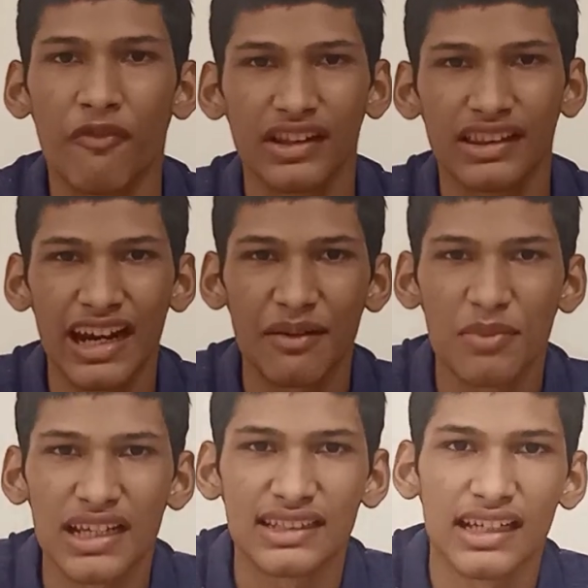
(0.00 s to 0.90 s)
With that
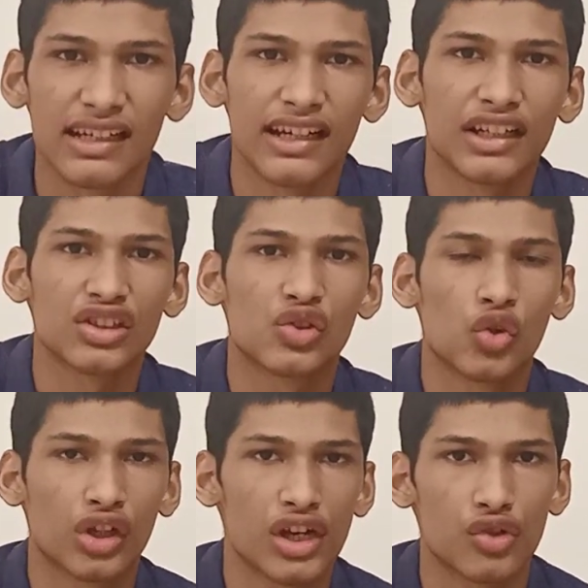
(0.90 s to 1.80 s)
being said, let us
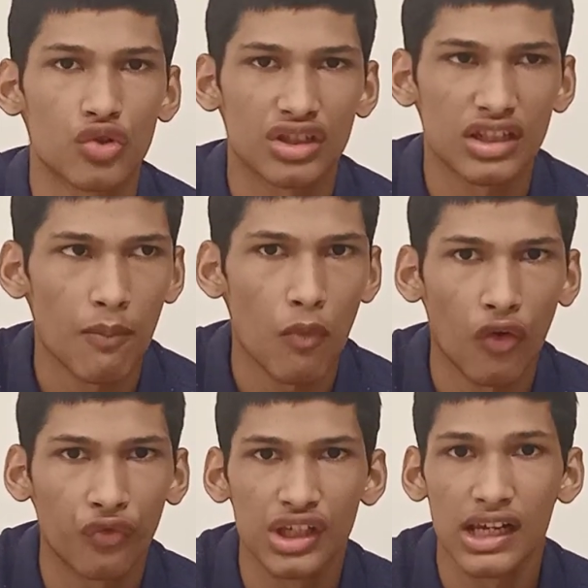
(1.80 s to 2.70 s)
look into some
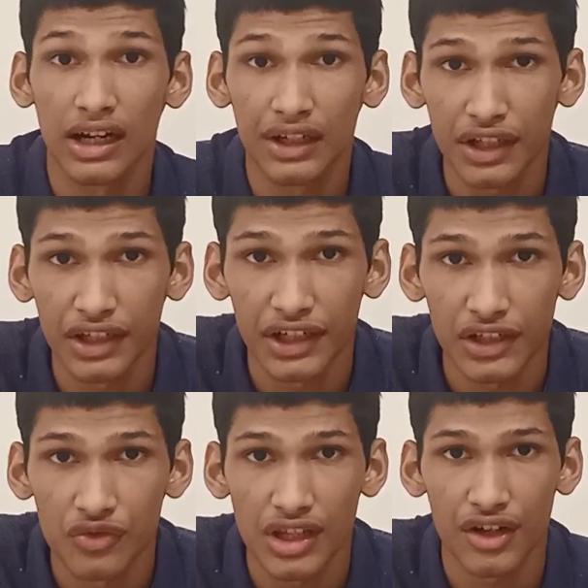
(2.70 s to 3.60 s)
of the
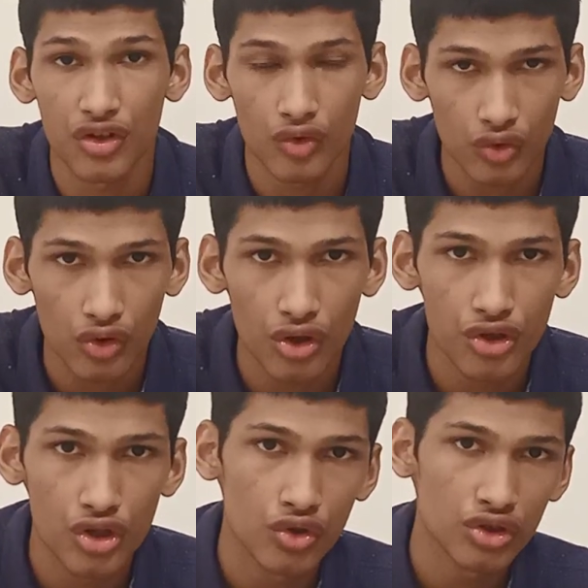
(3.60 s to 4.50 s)
alternatives that you
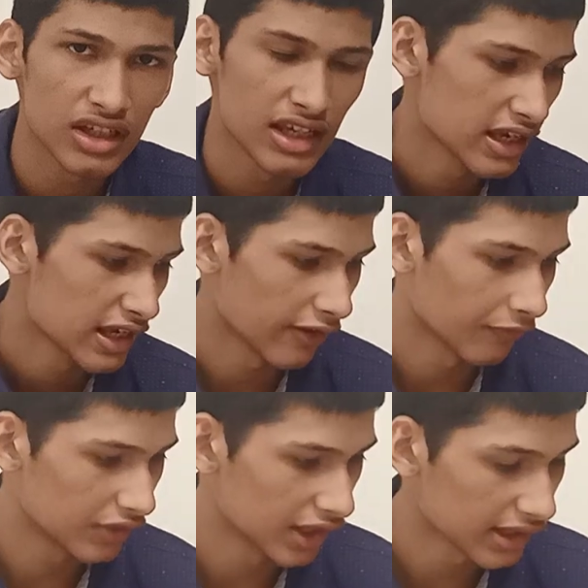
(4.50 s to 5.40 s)
could use
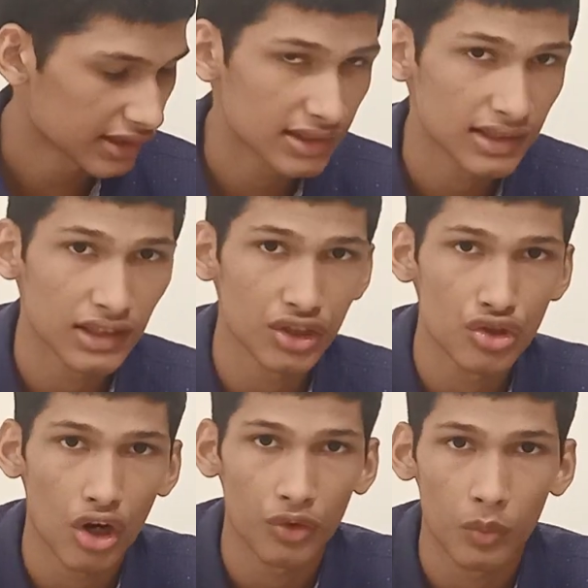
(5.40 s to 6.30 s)
if this
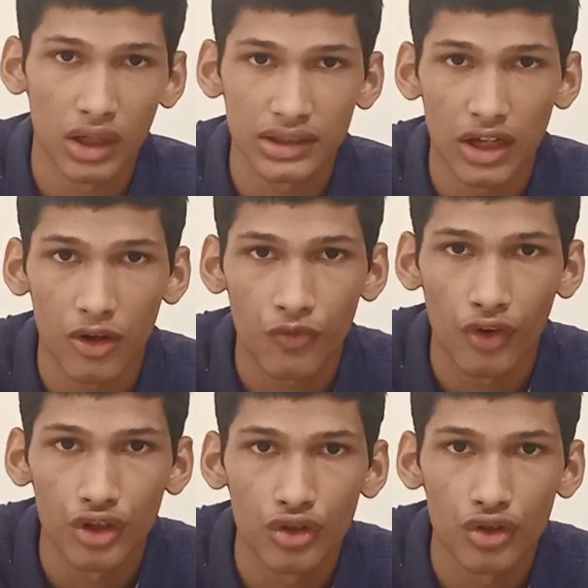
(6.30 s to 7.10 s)
does not work out for